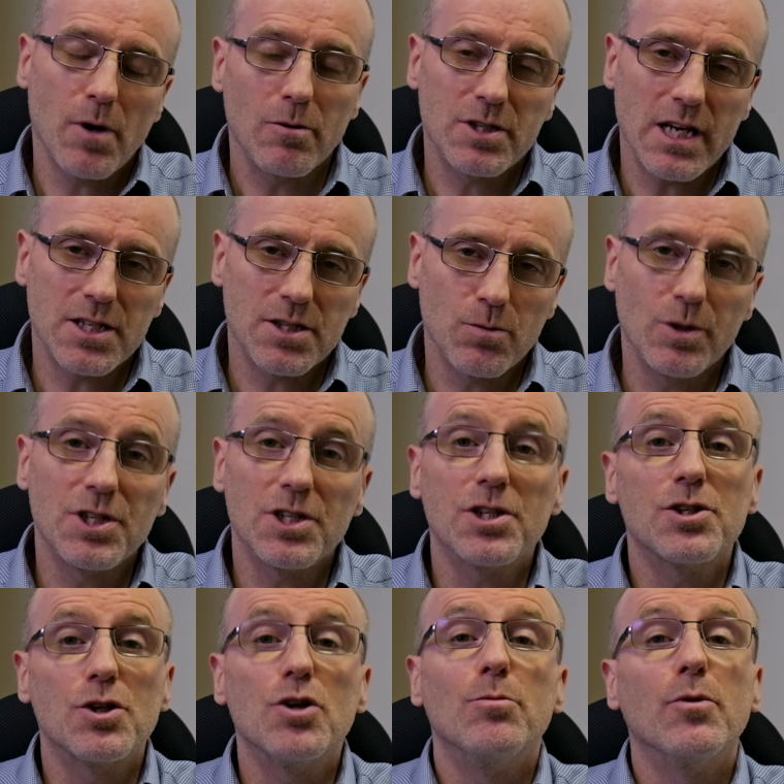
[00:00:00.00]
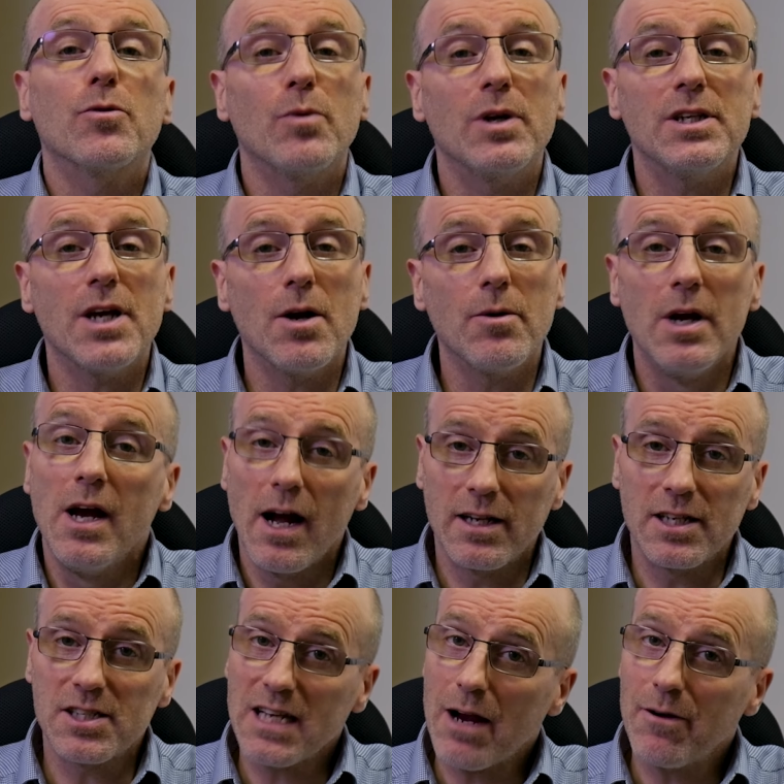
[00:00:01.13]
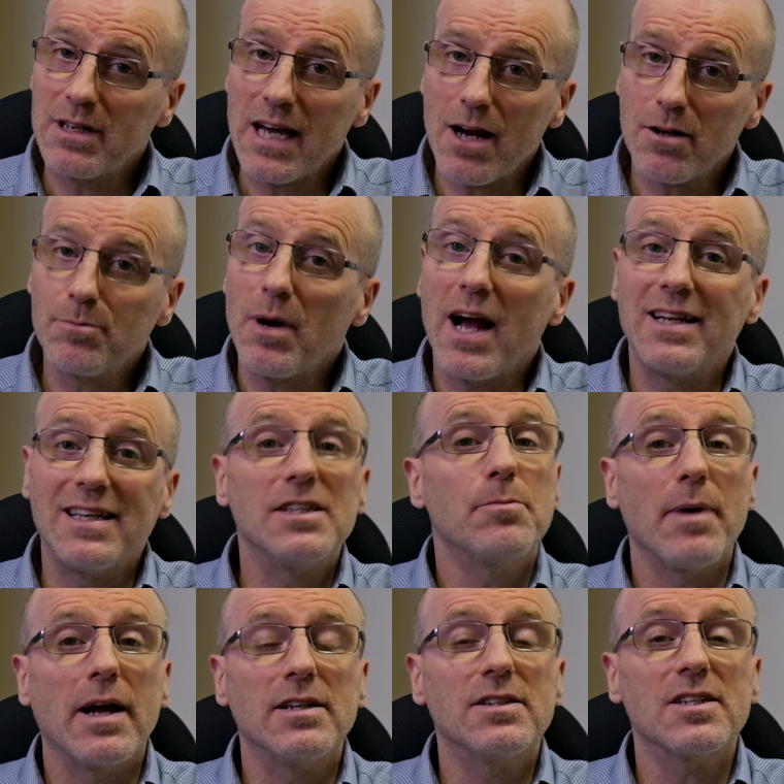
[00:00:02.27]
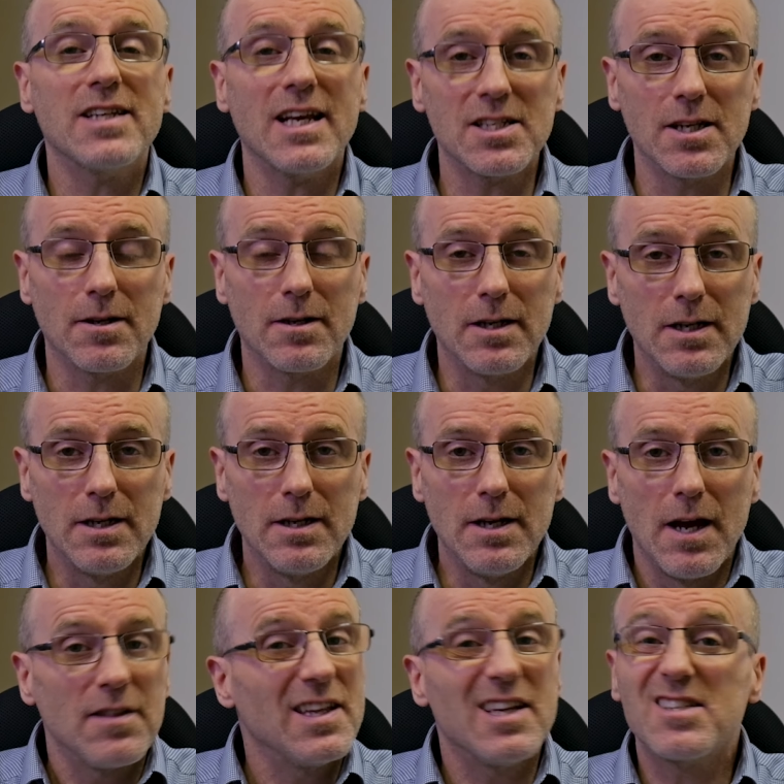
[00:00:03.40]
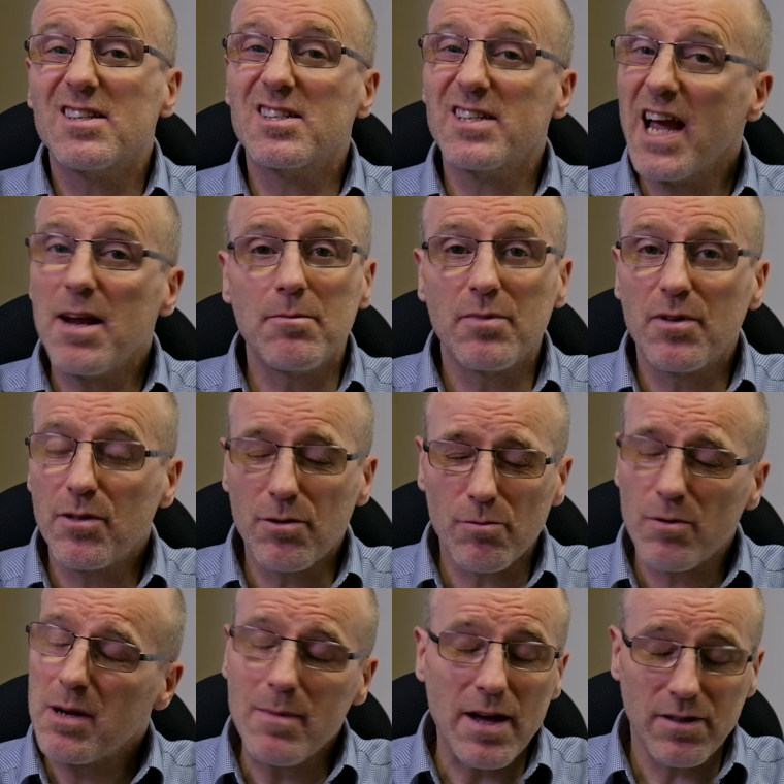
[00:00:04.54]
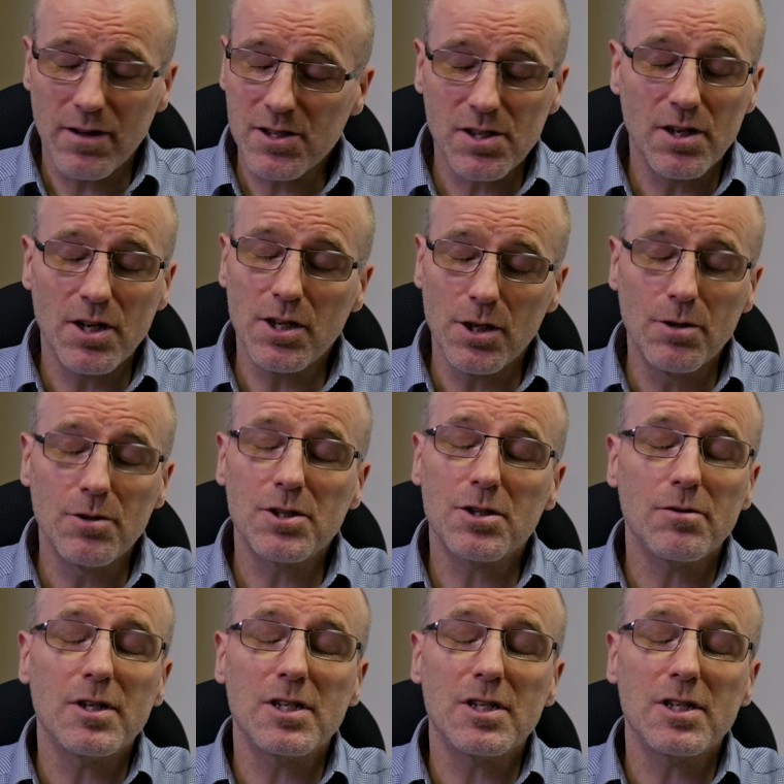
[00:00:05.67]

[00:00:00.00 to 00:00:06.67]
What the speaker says: process, which is a 2-month window and it's carried out by an independent assessor. There's the same 3 methods that are used to